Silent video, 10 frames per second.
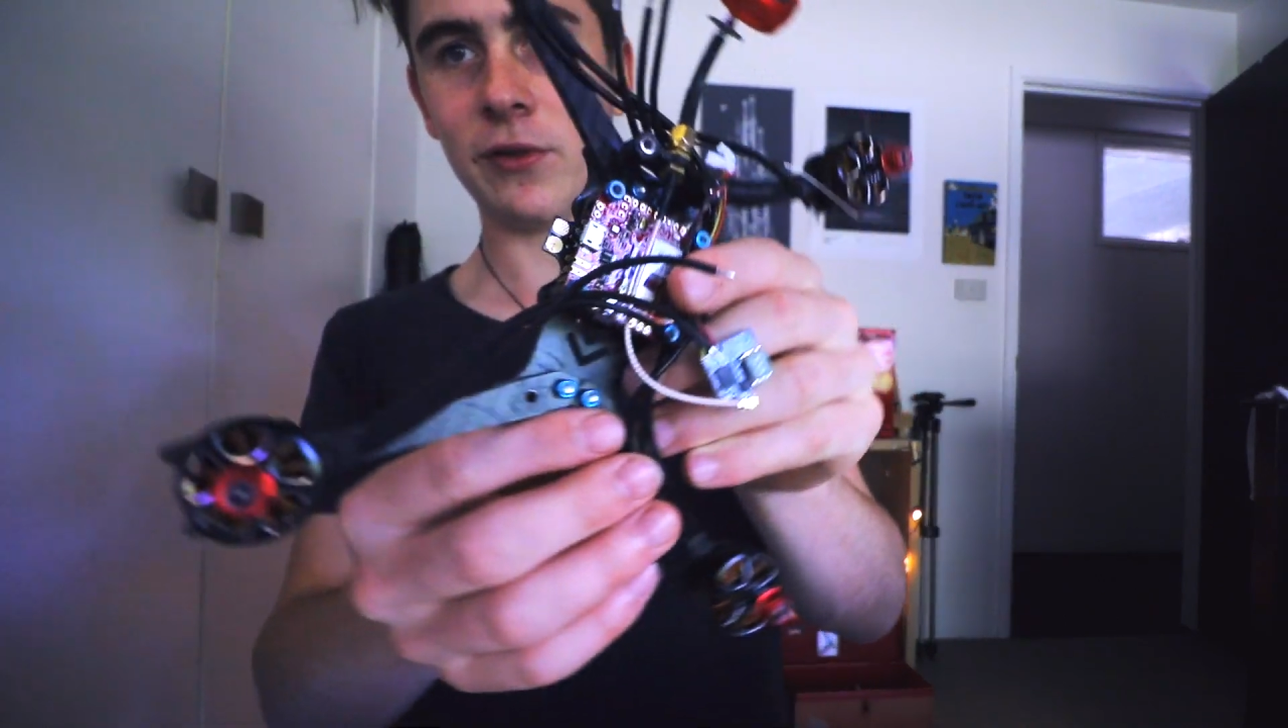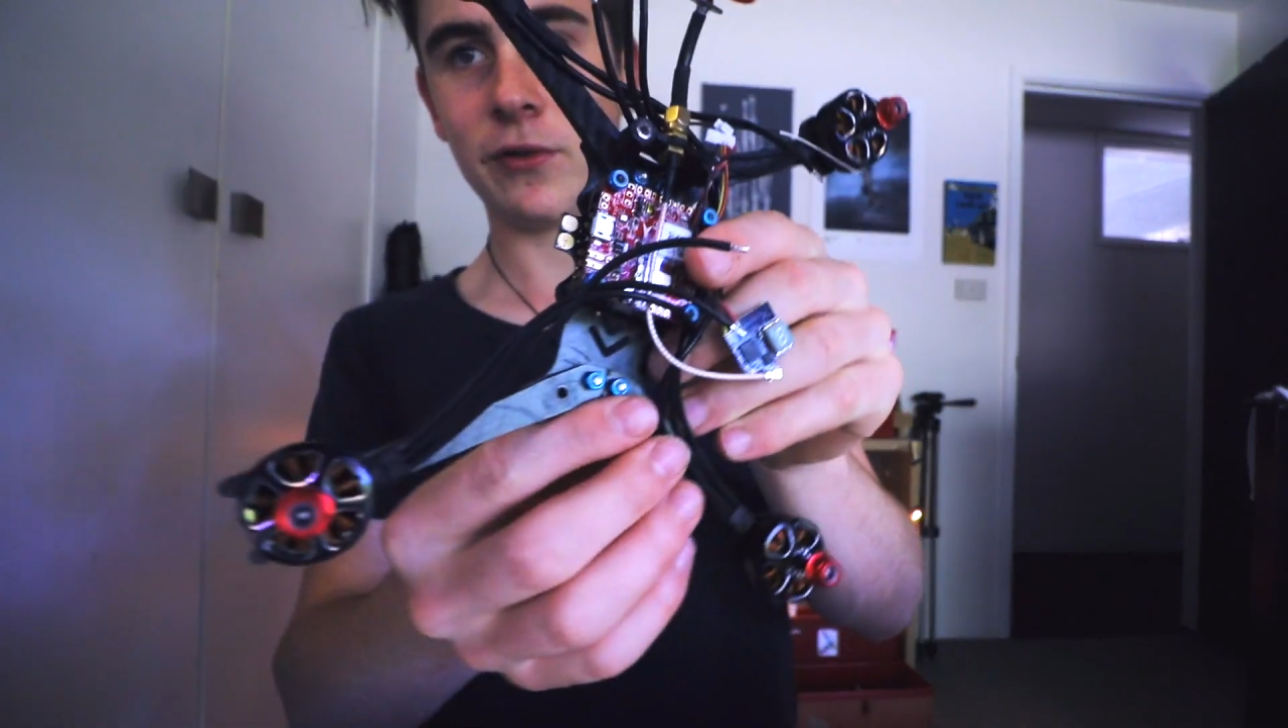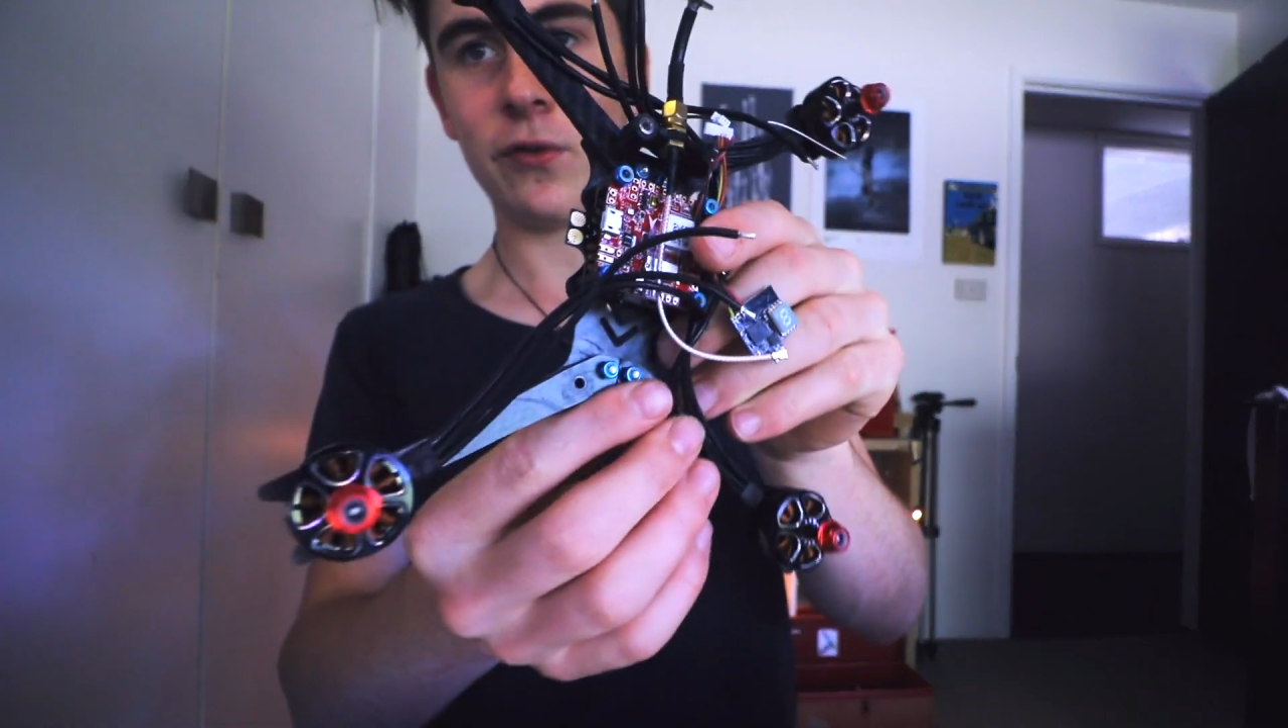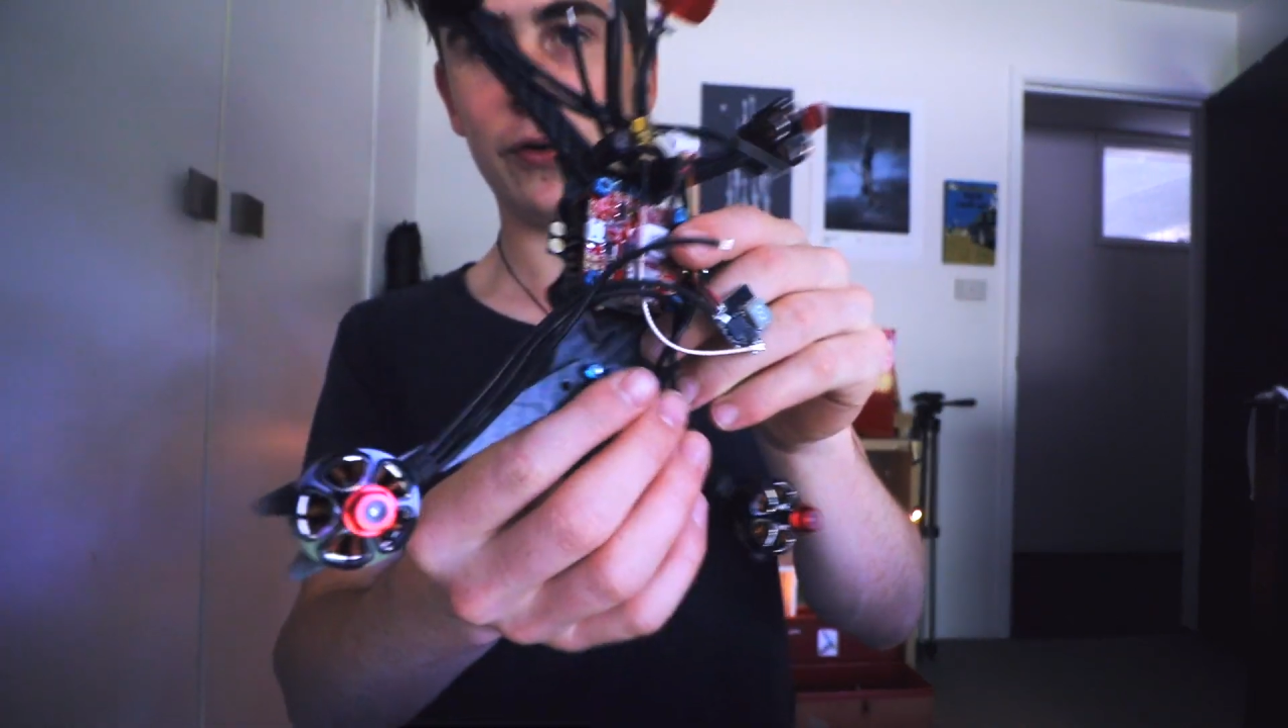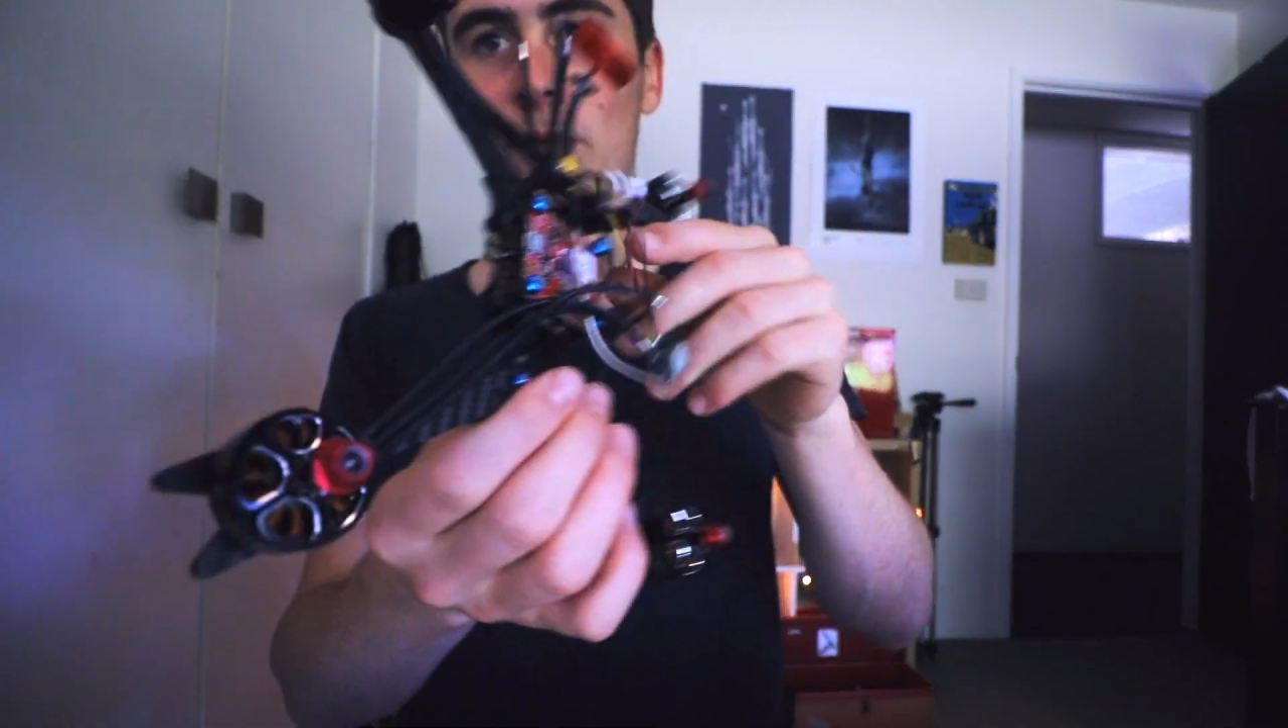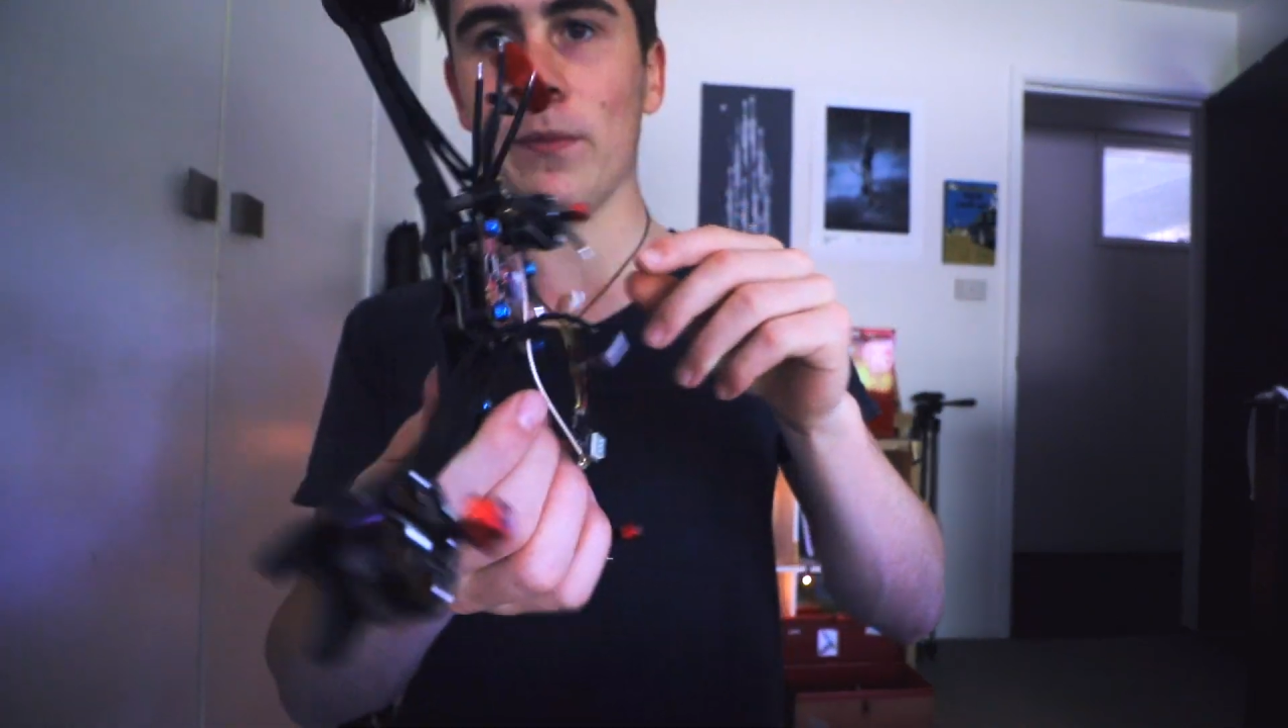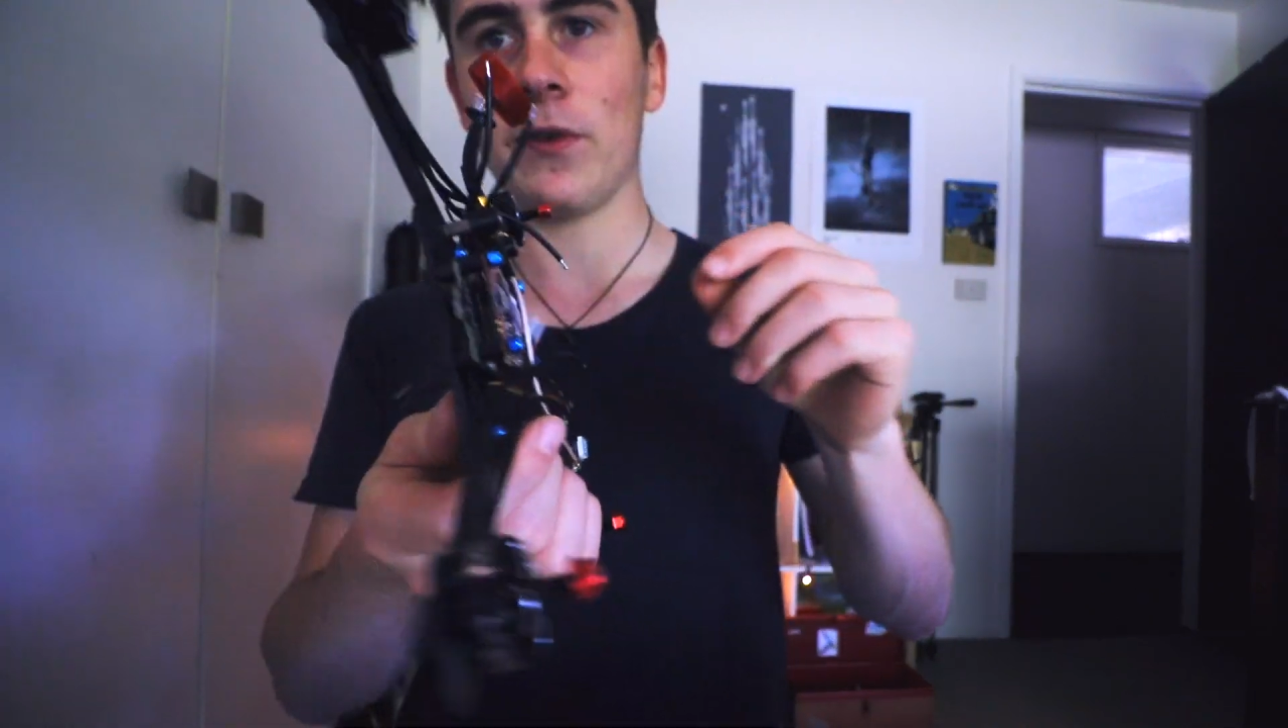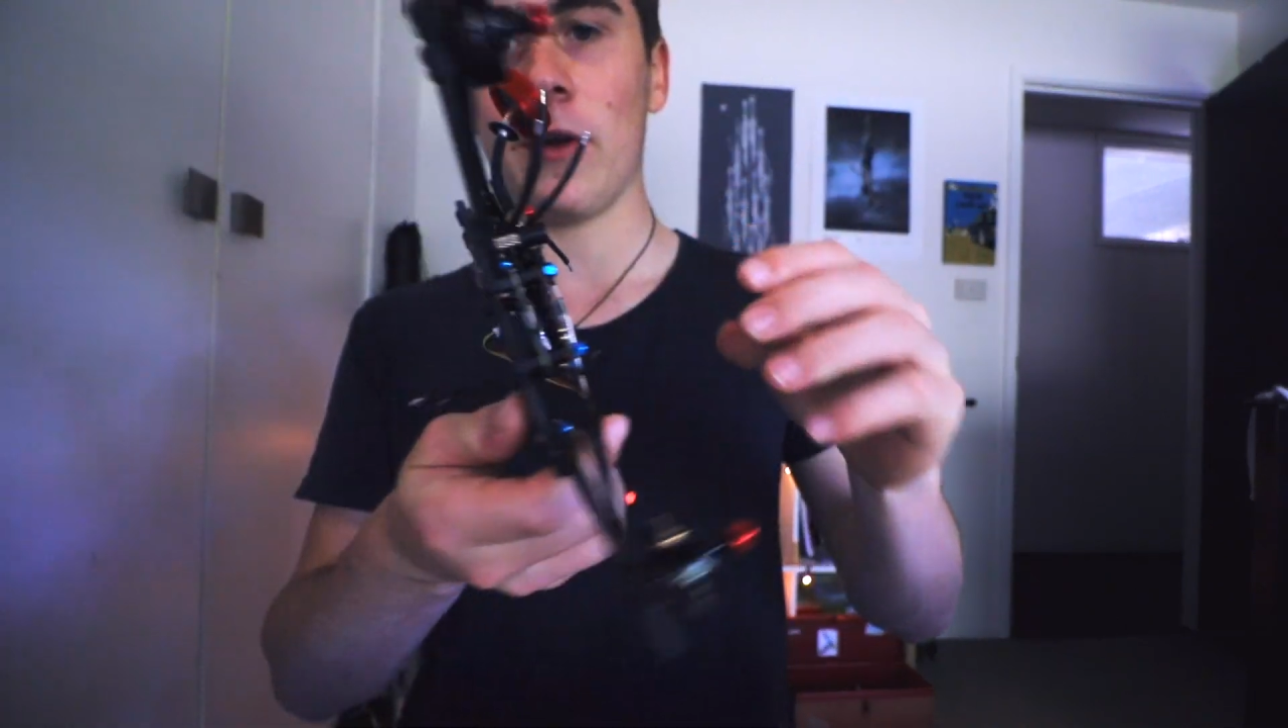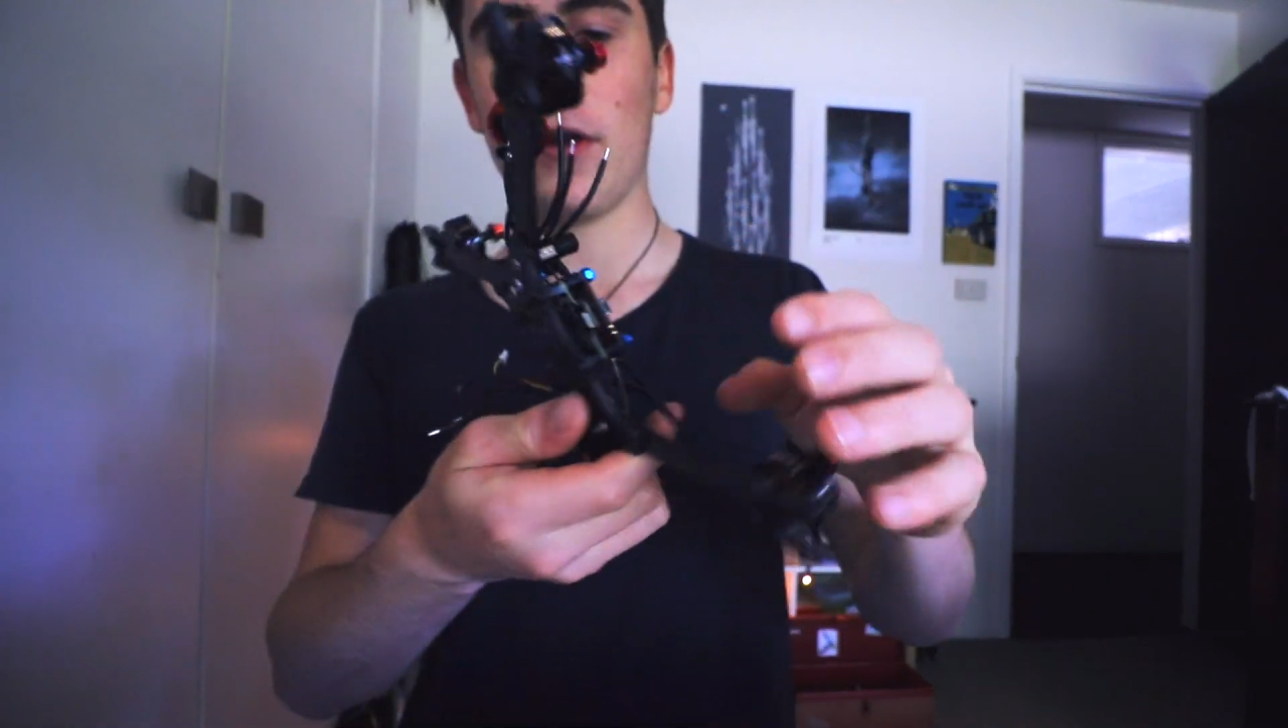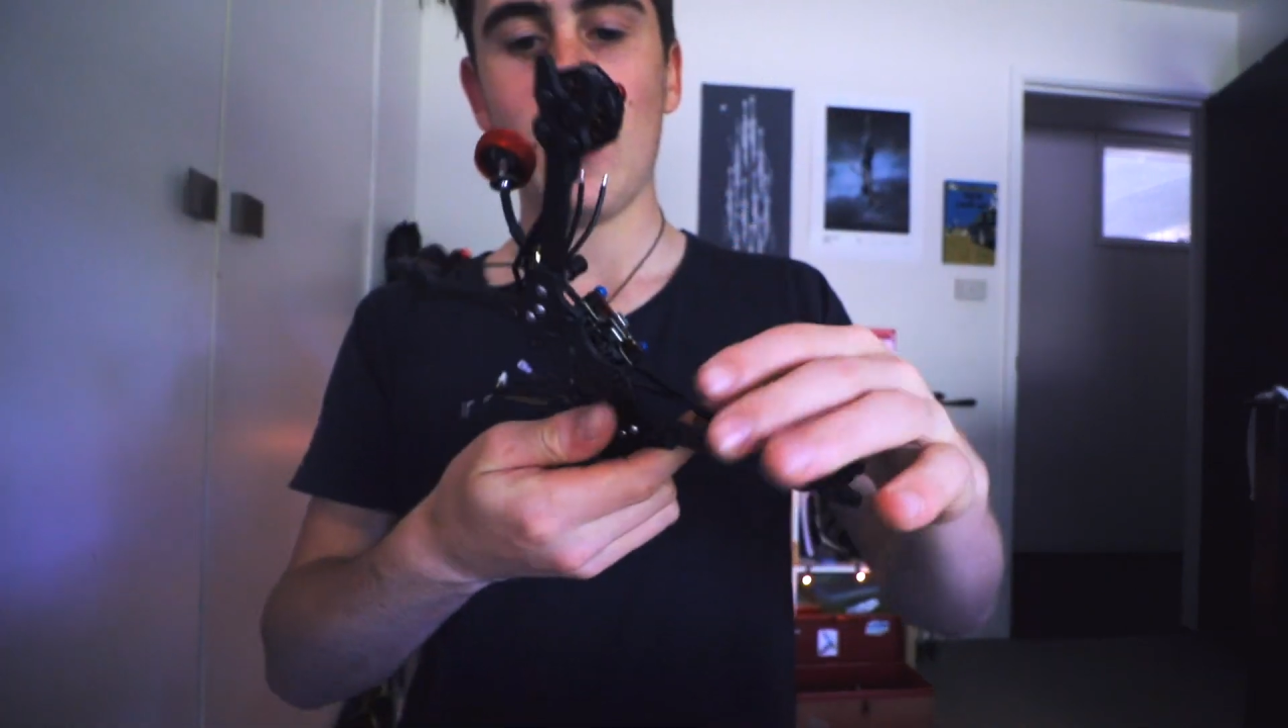looks awesome.
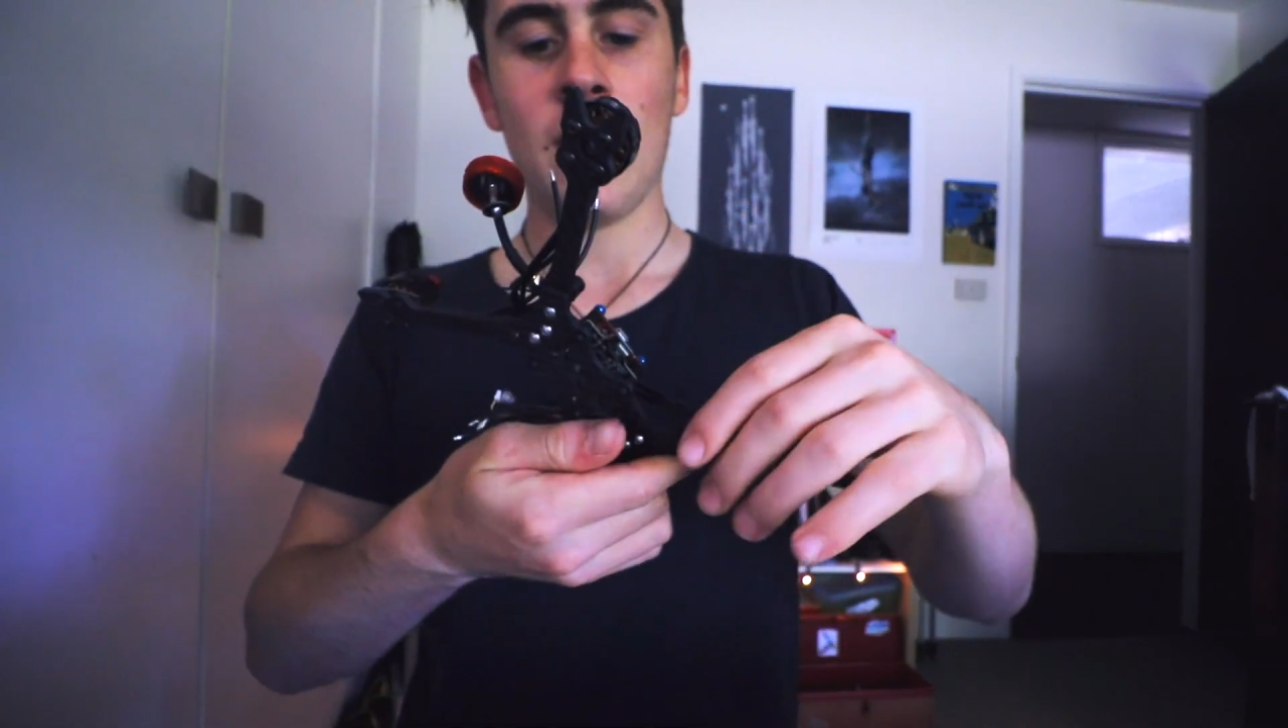So